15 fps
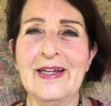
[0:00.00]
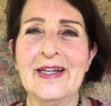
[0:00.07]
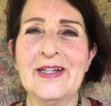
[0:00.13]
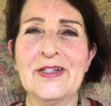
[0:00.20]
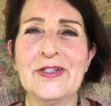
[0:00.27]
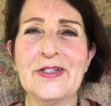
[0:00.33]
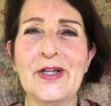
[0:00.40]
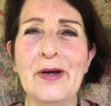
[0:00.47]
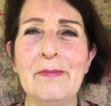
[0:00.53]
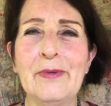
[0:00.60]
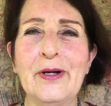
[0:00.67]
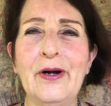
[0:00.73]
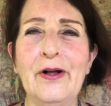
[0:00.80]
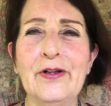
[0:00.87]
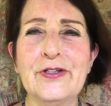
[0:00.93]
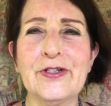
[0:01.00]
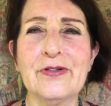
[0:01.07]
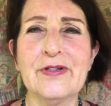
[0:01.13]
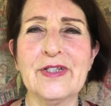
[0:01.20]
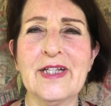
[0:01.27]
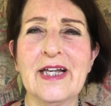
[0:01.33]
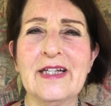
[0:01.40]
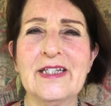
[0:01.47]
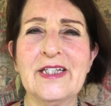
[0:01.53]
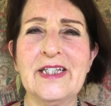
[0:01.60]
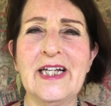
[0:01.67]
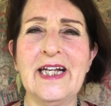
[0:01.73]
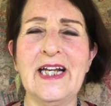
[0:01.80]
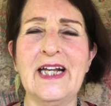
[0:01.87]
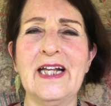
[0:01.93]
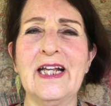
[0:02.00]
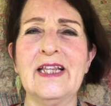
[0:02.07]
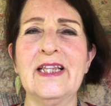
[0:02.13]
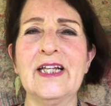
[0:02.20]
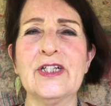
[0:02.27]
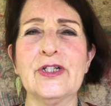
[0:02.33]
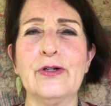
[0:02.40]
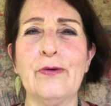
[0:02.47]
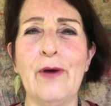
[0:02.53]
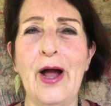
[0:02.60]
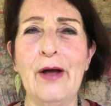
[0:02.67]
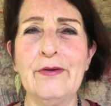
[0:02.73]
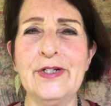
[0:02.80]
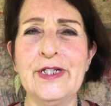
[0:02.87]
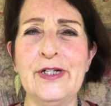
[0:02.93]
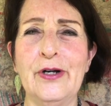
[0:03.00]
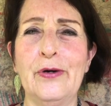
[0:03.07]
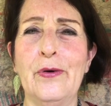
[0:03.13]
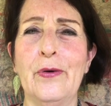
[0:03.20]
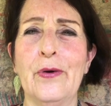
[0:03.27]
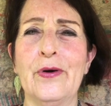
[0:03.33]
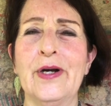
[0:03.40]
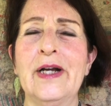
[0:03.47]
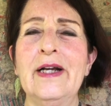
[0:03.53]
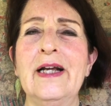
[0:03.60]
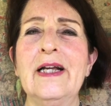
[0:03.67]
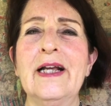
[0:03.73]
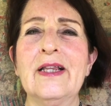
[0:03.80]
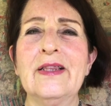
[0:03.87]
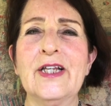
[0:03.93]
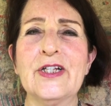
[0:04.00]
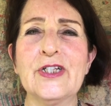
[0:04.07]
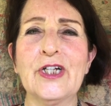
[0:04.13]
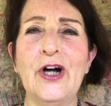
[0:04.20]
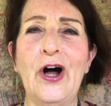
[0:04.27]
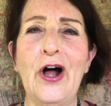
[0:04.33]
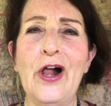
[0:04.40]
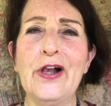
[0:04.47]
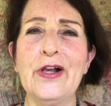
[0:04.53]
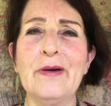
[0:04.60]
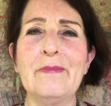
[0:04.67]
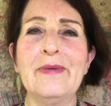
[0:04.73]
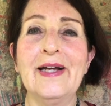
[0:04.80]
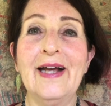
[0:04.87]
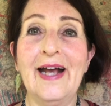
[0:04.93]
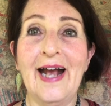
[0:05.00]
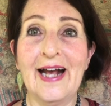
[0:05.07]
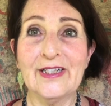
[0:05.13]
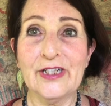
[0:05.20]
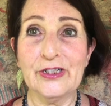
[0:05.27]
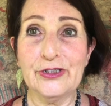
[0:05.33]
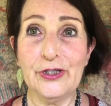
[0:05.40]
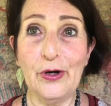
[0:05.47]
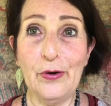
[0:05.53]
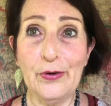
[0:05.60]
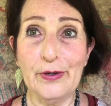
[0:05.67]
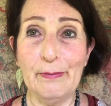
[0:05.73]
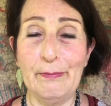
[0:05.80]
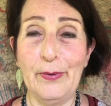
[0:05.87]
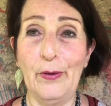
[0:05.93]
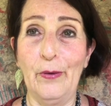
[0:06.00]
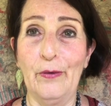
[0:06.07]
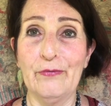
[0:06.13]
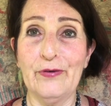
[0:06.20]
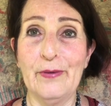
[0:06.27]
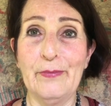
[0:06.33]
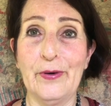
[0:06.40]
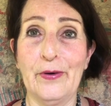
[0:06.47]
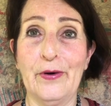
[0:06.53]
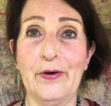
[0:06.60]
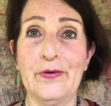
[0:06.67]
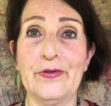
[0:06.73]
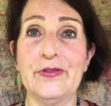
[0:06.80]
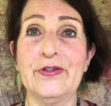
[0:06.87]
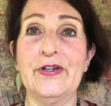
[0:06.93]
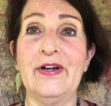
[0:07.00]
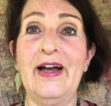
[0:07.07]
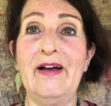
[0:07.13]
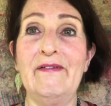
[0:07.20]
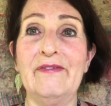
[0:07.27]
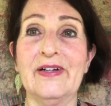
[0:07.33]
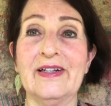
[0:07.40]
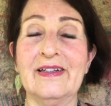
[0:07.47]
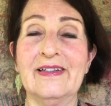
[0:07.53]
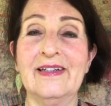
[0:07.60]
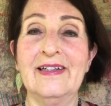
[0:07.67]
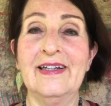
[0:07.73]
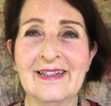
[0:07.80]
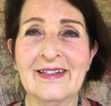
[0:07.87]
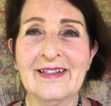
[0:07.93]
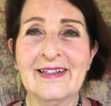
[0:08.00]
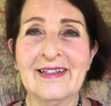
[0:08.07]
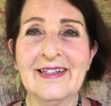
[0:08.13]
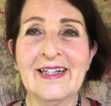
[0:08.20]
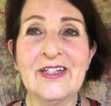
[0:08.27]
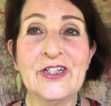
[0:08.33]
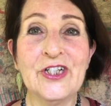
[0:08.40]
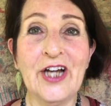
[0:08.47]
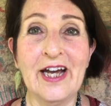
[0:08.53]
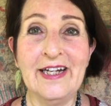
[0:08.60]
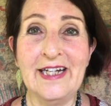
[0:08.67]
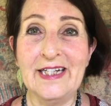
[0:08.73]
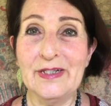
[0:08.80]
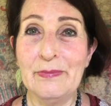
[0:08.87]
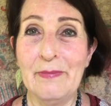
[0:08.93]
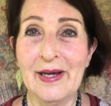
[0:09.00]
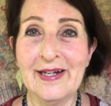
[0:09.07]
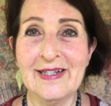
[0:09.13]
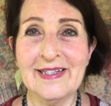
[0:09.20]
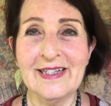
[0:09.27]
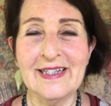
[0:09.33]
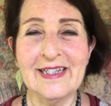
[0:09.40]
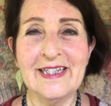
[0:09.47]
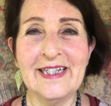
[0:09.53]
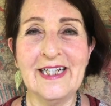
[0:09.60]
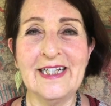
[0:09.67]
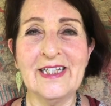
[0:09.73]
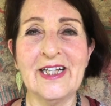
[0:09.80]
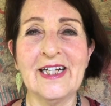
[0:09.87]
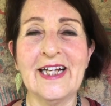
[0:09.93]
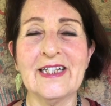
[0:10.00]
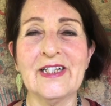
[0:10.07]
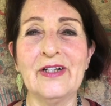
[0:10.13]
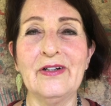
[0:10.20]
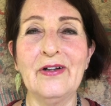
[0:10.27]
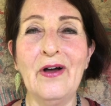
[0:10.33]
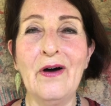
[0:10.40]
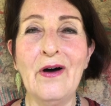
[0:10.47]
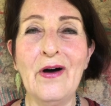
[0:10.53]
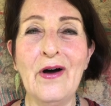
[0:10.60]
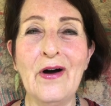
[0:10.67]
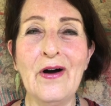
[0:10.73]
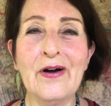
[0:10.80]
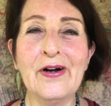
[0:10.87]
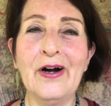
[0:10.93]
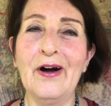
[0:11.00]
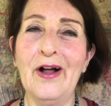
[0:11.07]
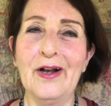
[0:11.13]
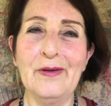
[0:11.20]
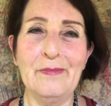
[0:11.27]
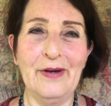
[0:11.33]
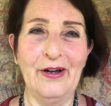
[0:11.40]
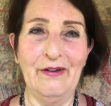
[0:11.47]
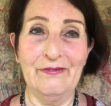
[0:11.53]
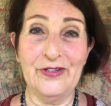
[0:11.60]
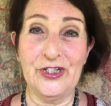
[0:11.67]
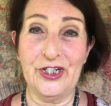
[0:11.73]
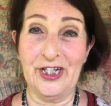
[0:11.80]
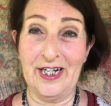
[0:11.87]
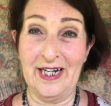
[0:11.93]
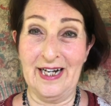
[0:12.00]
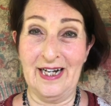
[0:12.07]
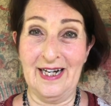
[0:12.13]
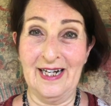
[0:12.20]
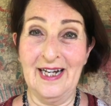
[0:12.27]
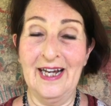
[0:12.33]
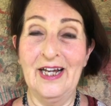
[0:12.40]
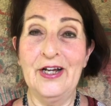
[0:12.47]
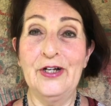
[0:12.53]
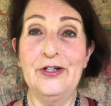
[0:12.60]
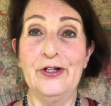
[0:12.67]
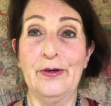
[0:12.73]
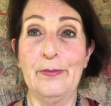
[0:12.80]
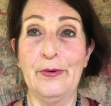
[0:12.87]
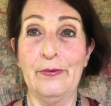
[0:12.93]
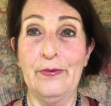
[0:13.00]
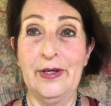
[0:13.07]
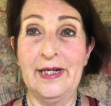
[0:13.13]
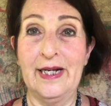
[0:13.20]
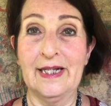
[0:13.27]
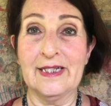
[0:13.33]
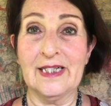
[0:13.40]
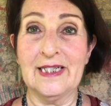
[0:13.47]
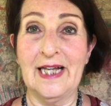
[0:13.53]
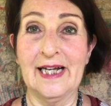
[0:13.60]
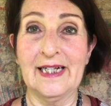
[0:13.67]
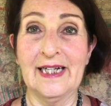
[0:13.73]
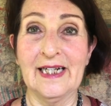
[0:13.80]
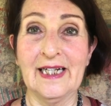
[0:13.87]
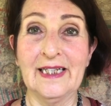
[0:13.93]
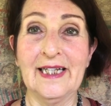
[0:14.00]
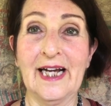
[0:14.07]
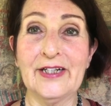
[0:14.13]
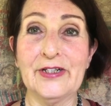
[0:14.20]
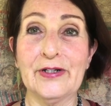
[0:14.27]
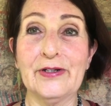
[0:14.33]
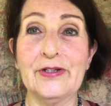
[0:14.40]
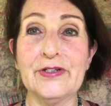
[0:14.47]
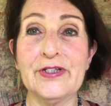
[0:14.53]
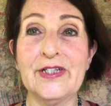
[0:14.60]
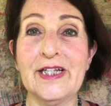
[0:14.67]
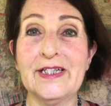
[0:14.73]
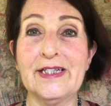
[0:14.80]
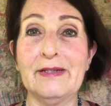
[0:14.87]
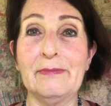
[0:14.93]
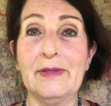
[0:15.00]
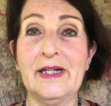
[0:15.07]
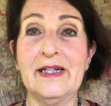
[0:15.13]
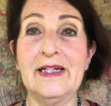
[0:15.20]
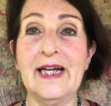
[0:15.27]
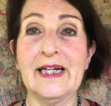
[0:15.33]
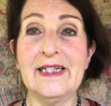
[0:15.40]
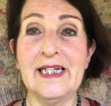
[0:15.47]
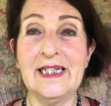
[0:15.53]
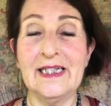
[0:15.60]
Some cultures see this grounding cord, this column, as a totem pole from earth to heaven. Chinese medicine sees it as a long column of qi, your meridians like an electrical system connecting